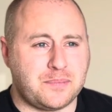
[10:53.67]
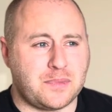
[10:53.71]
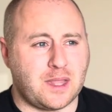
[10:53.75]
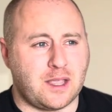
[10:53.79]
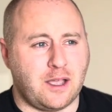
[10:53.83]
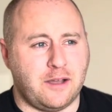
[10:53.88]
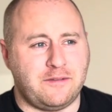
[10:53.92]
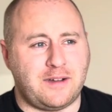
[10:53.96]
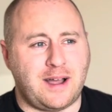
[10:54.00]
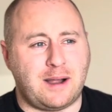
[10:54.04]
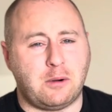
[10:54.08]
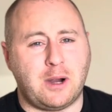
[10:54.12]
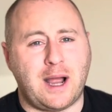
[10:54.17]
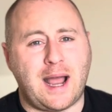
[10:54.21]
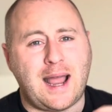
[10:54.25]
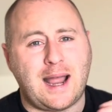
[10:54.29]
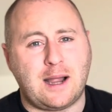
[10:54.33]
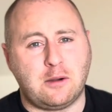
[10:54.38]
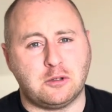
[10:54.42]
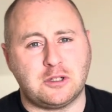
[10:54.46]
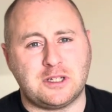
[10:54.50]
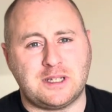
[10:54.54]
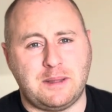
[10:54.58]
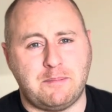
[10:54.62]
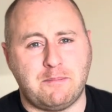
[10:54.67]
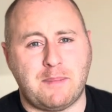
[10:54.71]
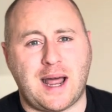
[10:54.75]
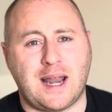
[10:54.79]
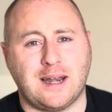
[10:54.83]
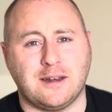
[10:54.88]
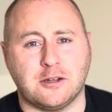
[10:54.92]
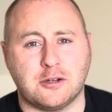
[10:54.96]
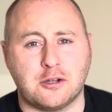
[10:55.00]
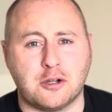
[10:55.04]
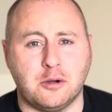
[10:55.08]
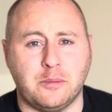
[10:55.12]
of our house
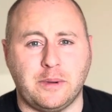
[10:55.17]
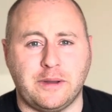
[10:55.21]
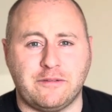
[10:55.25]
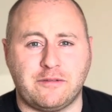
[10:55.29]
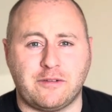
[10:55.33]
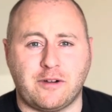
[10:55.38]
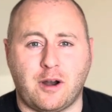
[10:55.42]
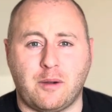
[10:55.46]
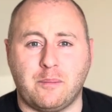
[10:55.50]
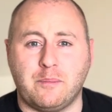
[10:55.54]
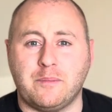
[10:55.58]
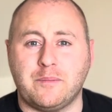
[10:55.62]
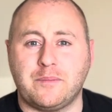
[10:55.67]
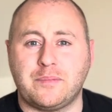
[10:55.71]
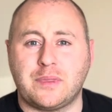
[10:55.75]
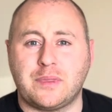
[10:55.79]
demand coming from